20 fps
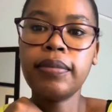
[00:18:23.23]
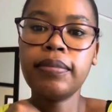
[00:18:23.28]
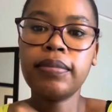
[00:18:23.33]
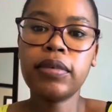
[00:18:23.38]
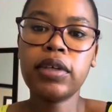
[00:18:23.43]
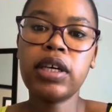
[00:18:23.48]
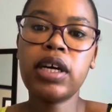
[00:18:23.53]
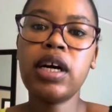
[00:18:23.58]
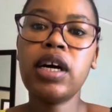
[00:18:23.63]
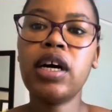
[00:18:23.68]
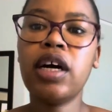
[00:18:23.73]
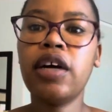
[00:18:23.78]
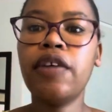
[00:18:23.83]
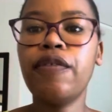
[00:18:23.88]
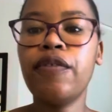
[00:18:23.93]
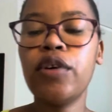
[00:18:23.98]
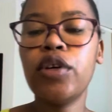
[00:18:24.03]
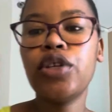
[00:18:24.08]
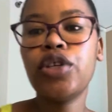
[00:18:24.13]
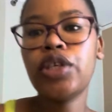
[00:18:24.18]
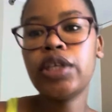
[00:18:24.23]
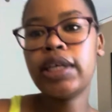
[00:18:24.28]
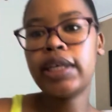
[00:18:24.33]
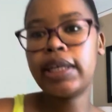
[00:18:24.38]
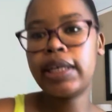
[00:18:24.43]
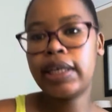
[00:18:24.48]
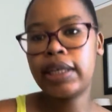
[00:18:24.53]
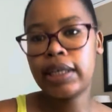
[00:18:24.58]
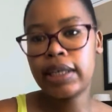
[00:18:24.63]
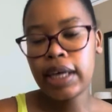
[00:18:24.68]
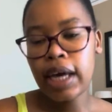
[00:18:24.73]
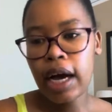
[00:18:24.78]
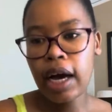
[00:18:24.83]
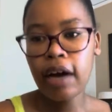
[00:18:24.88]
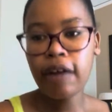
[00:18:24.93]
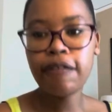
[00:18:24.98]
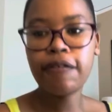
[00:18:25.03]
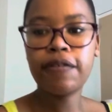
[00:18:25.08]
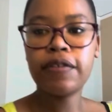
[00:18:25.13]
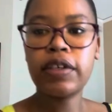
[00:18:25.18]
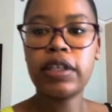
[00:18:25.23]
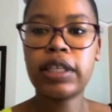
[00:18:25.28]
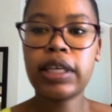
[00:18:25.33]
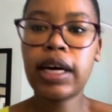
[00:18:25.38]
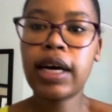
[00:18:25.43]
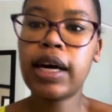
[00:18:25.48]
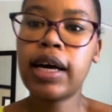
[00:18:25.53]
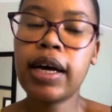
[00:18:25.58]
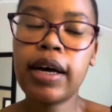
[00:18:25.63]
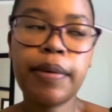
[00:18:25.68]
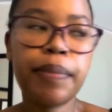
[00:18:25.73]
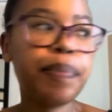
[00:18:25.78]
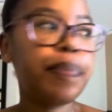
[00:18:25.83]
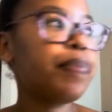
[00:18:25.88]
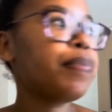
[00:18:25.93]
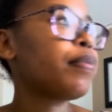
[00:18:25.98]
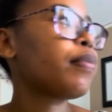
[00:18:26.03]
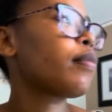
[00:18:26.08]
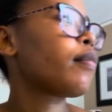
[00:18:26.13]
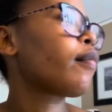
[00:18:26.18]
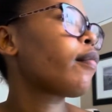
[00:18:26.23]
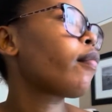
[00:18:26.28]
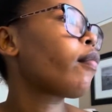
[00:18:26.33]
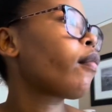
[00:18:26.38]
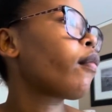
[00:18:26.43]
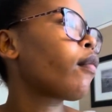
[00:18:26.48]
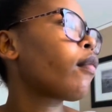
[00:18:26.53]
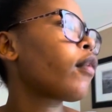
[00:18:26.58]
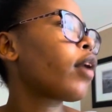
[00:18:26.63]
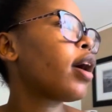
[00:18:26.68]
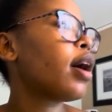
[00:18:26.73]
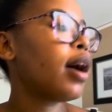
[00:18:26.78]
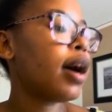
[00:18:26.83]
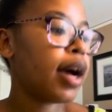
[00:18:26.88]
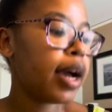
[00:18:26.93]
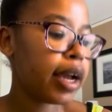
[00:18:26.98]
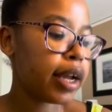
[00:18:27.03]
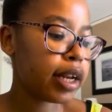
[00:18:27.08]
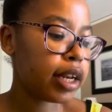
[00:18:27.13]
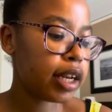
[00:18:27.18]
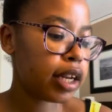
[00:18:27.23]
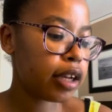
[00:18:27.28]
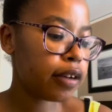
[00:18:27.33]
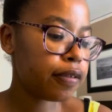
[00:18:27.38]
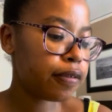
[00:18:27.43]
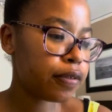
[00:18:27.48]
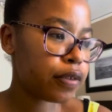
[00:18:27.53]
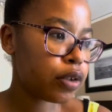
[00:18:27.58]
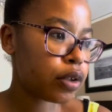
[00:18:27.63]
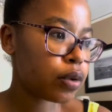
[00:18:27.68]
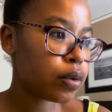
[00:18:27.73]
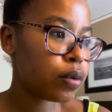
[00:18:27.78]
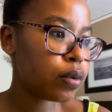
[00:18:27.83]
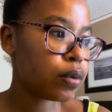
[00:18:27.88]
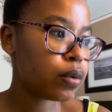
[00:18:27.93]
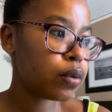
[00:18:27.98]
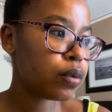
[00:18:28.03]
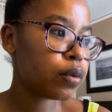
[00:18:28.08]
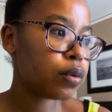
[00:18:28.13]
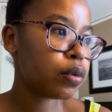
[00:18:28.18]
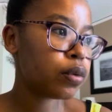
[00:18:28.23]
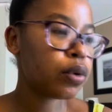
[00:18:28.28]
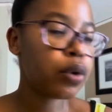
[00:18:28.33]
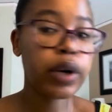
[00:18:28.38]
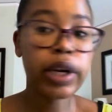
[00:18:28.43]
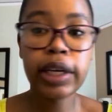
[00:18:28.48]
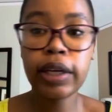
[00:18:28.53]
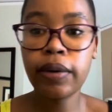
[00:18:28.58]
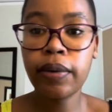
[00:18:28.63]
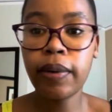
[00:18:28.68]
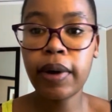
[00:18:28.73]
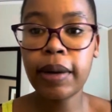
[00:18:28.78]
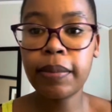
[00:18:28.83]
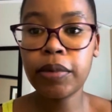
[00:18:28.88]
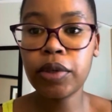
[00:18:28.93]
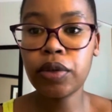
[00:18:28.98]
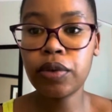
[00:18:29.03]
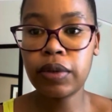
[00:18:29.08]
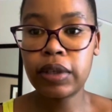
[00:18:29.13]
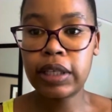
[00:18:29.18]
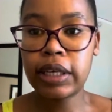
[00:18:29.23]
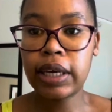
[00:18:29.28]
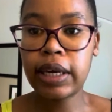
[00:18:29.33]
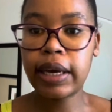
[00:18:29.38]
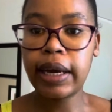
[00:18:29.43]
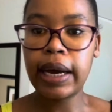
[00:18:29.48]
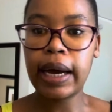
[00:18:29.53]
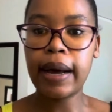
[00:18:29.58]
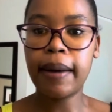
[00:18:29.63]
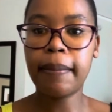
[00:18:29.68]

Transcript: Yeah, unfortunately, after I left ukolegu wami to take